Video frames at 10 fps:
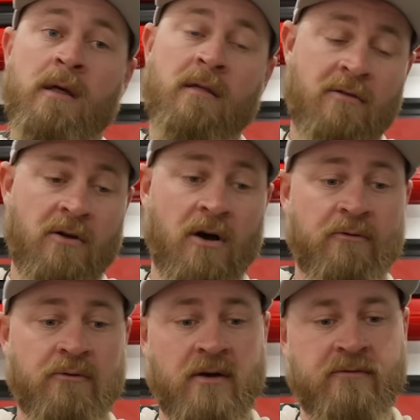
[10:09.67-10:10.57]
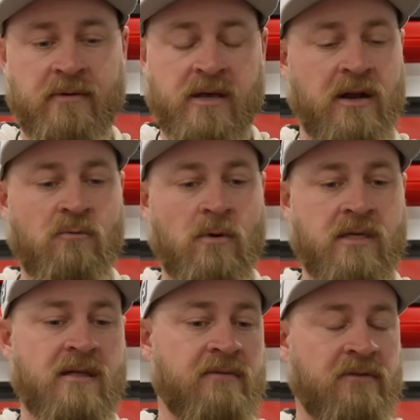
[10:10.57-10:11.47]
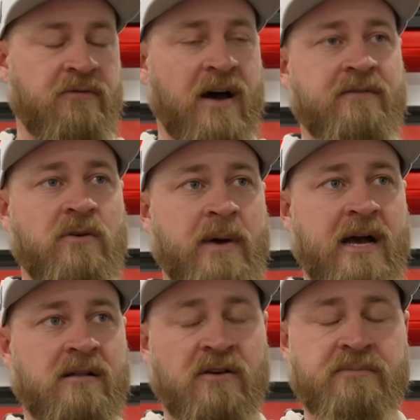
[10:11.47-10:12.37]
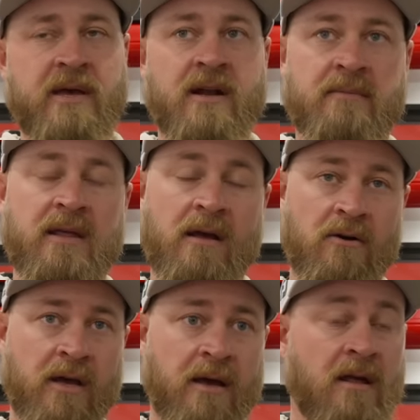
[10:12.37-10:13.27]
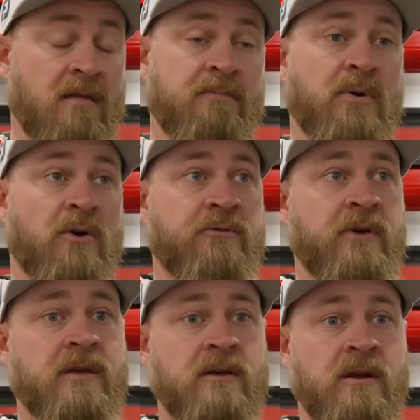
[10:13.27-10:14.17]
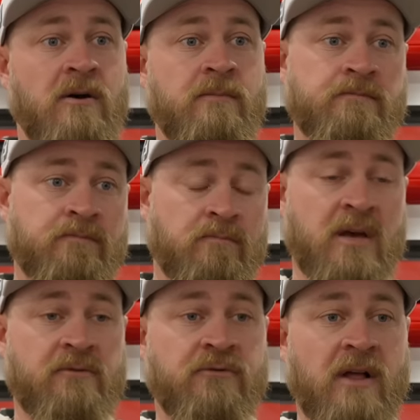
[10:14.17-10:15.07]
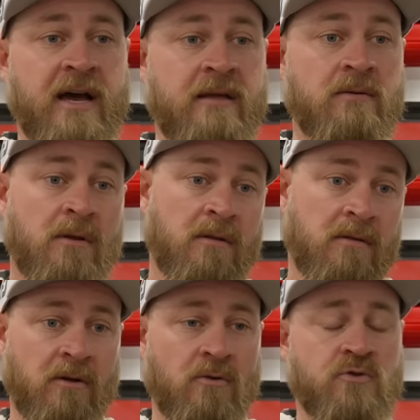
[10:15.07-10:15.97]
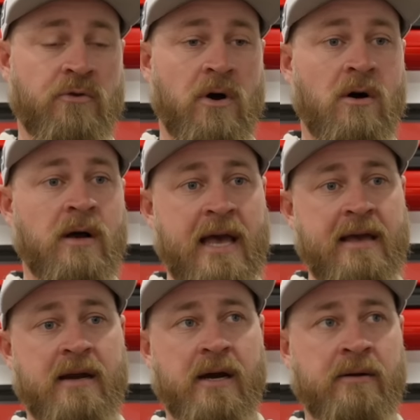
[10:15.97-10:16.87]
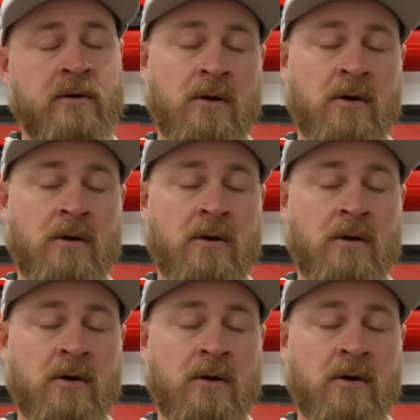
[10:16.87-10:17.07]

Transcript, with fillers: So if we have you know 175 to back left pin, I'm thinking okay, that's a perfect you know mid flight little draw eight iron.